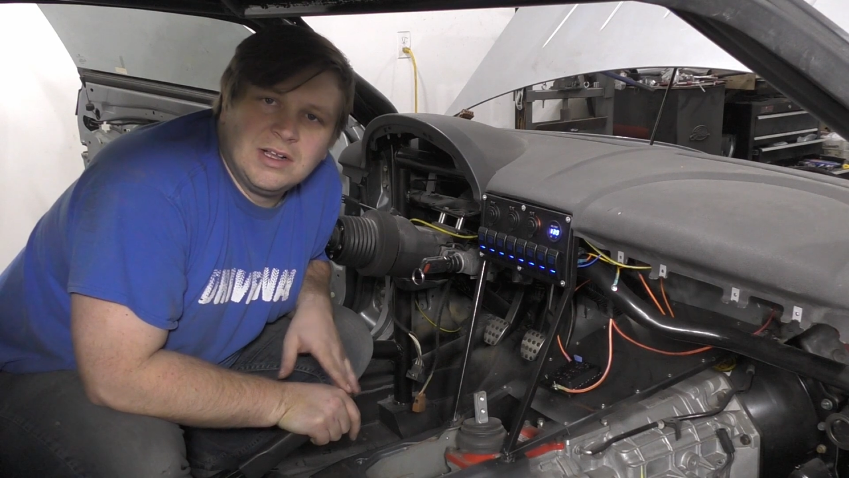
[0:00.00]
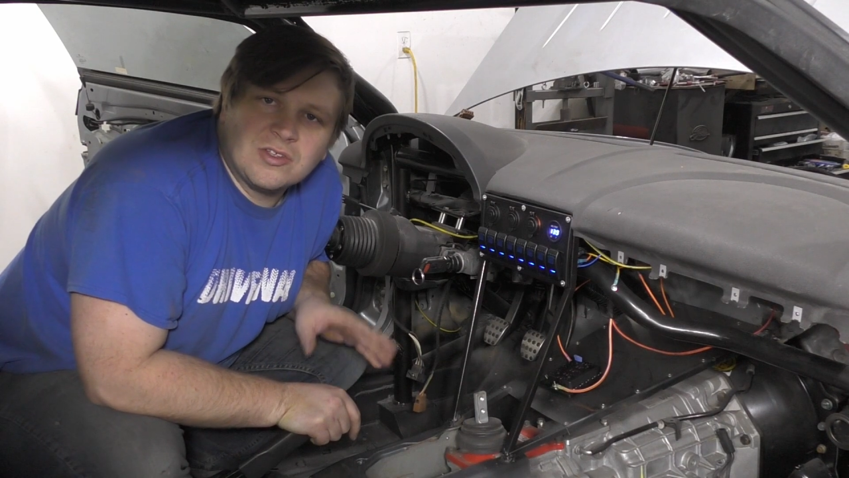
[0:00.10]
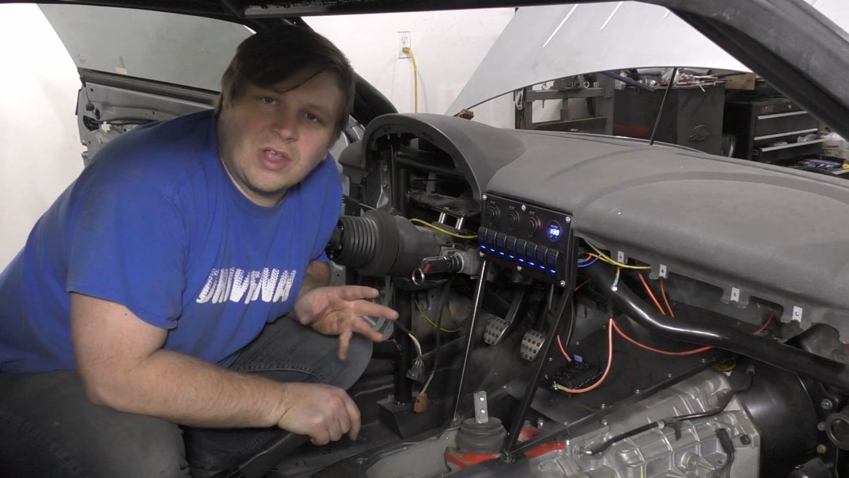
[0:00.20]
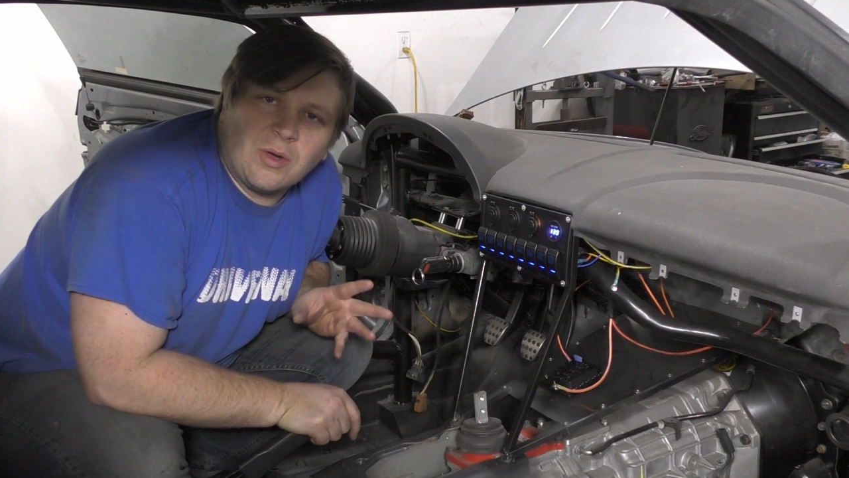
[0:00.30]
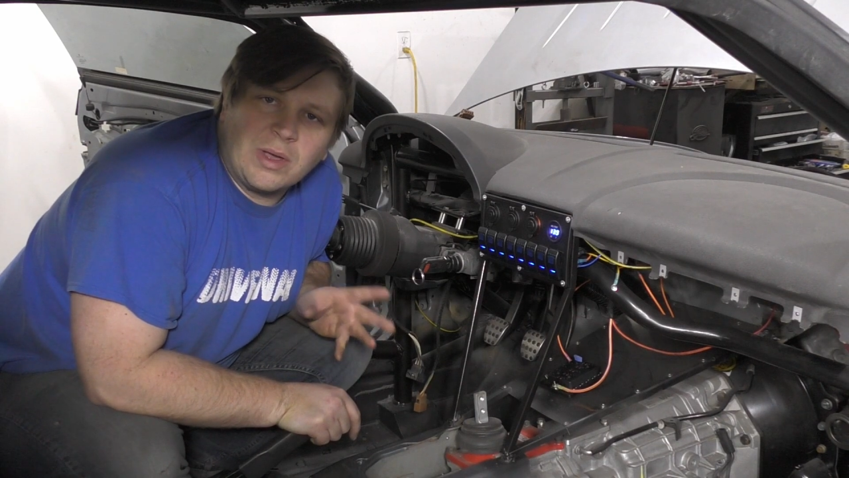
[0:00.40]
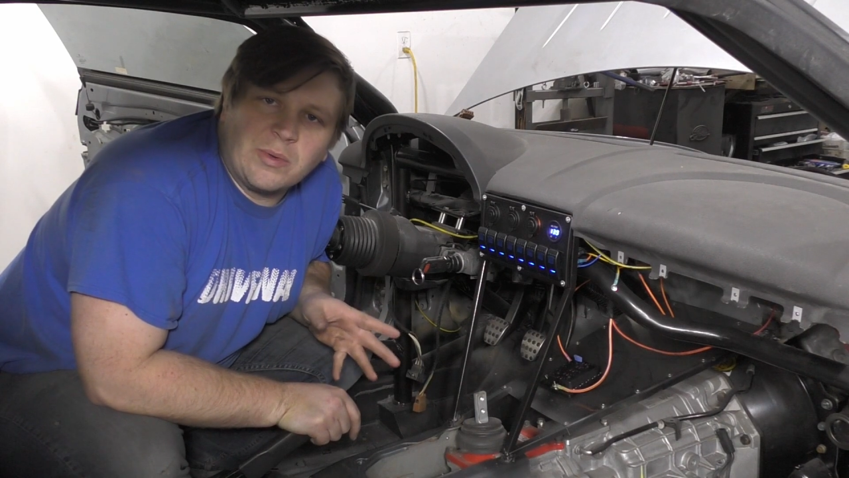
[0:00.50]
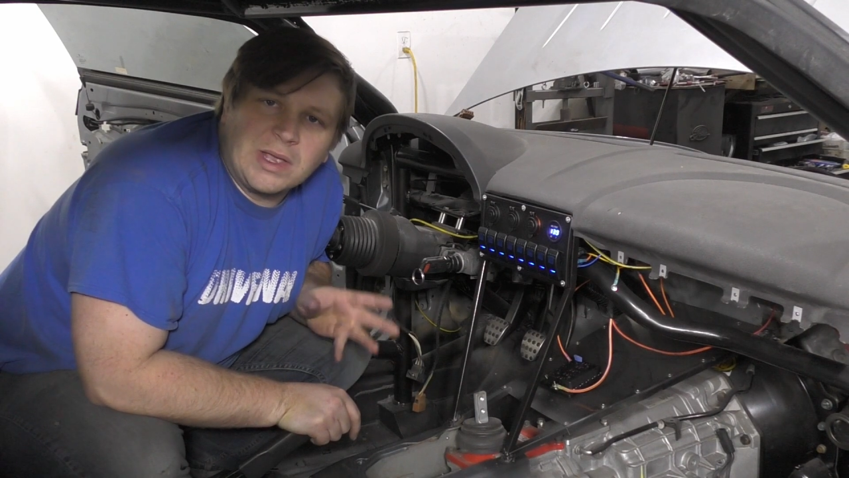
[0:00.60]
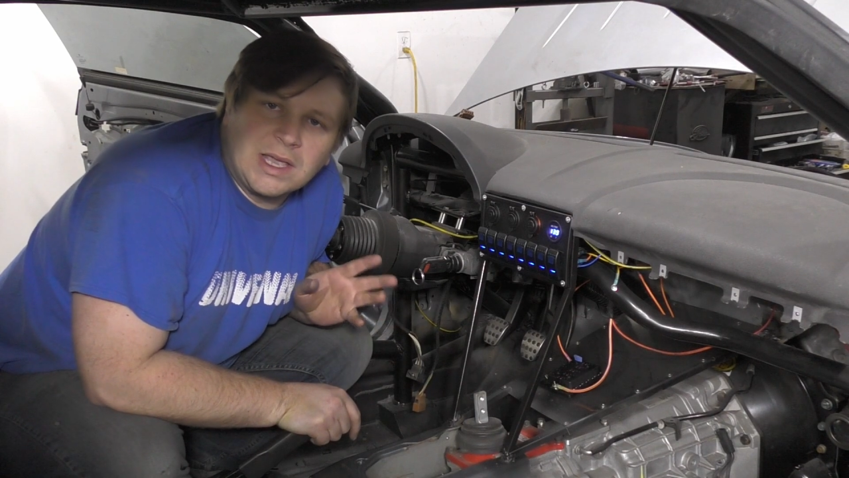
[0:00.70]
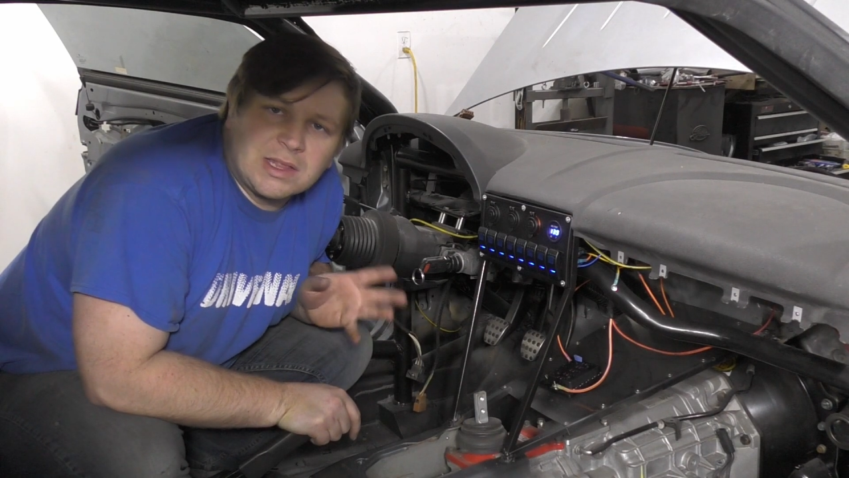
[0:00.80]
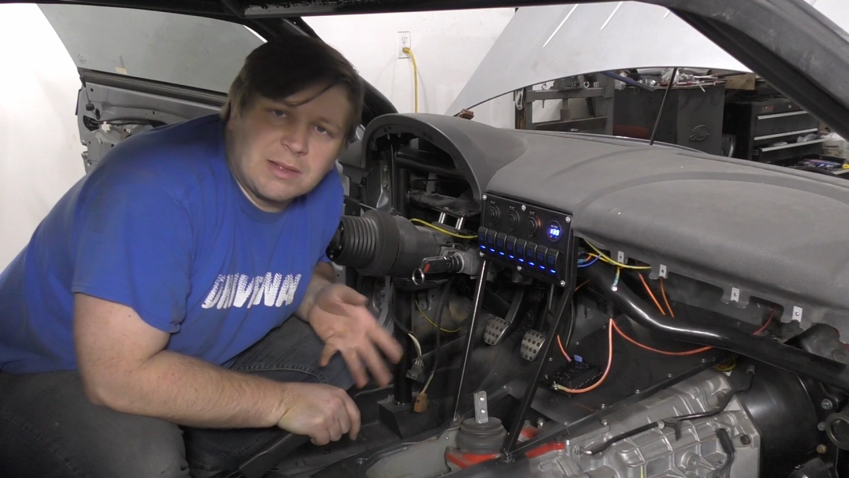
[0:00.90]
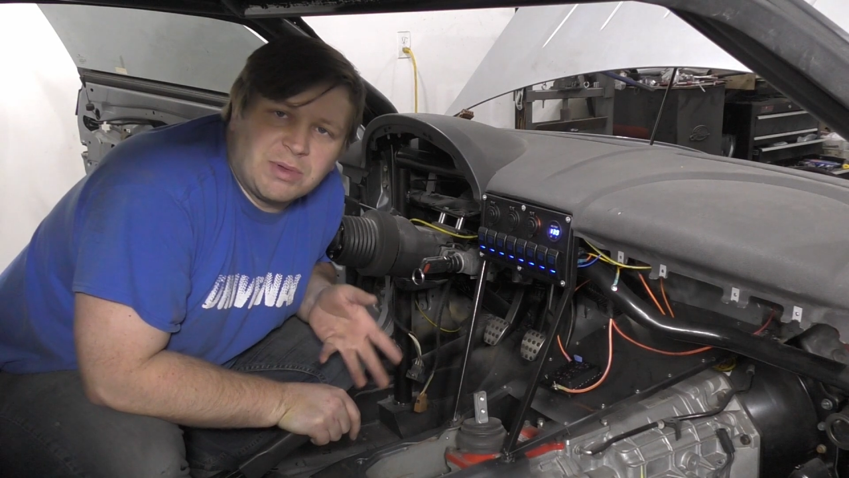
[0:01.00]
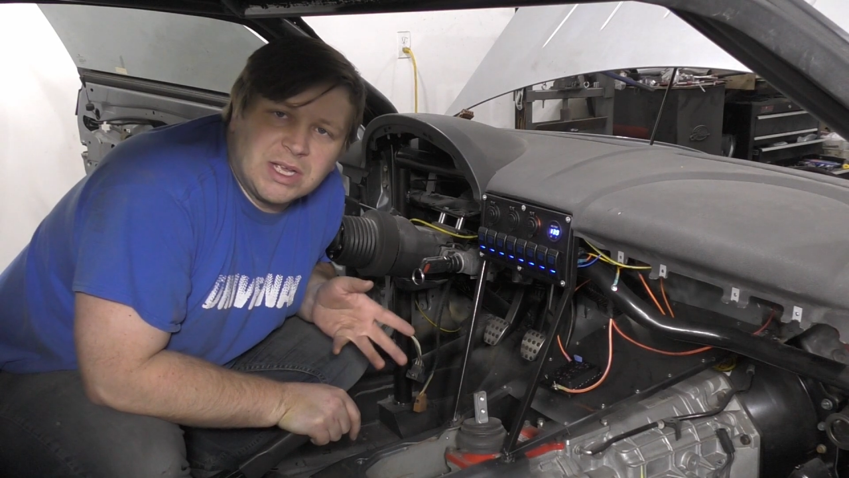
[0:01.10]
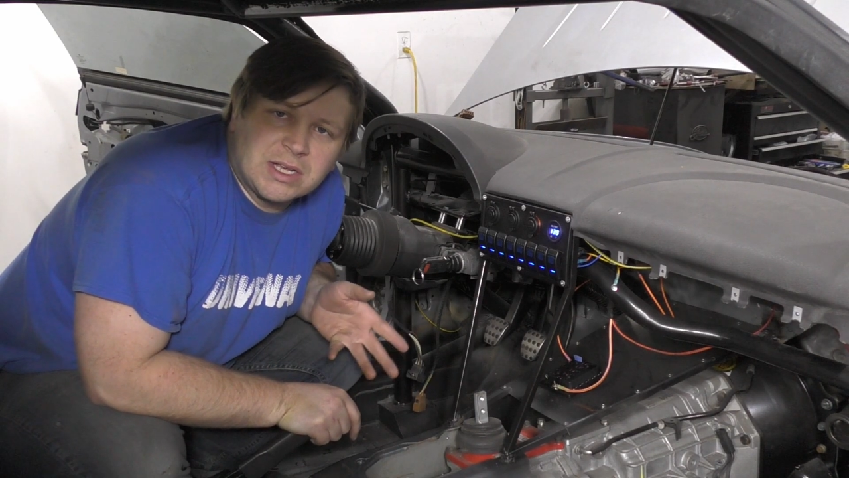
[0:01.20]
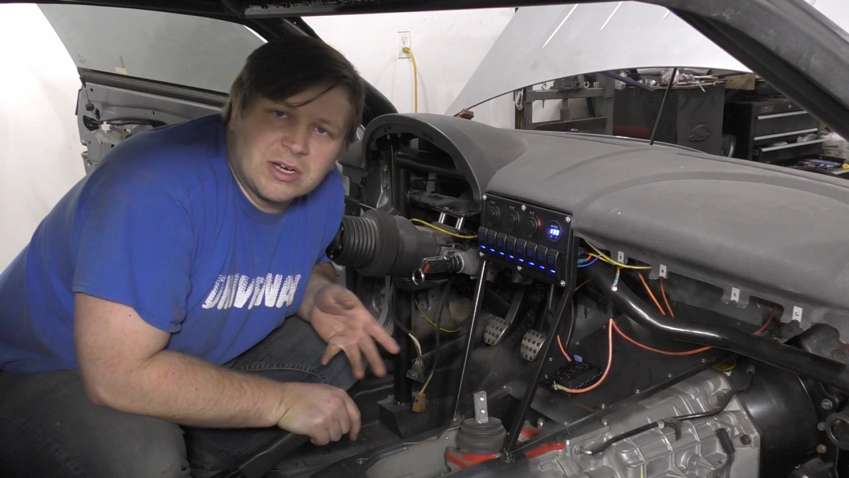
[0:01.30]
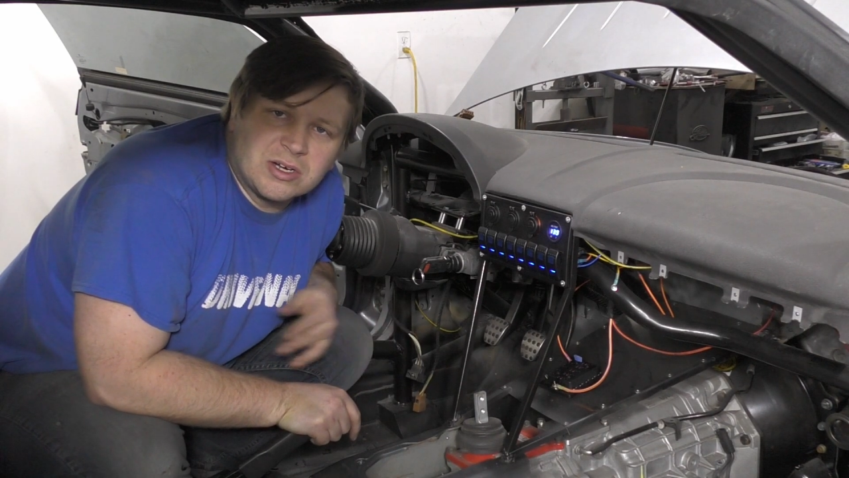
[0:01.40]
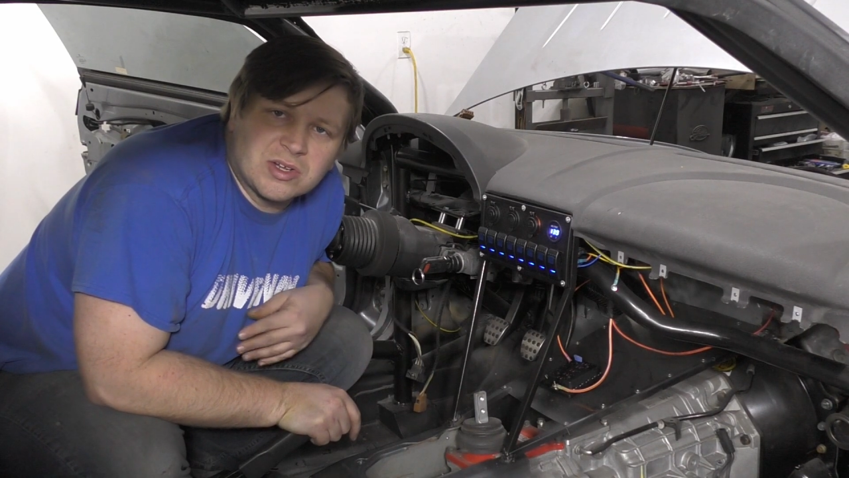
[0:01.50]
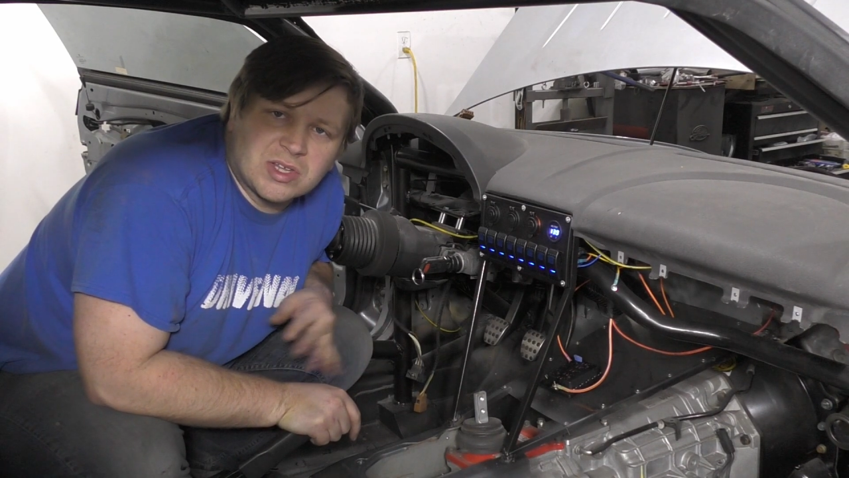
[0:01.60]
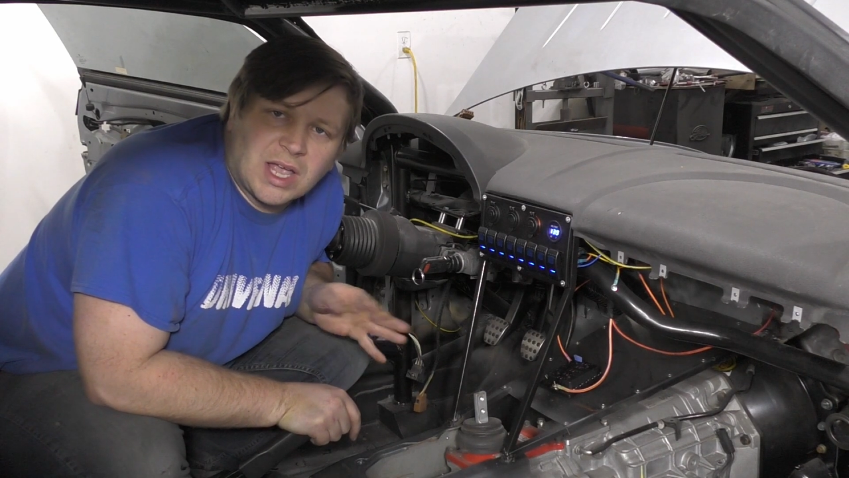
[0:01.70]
so that way we can get the blinkers,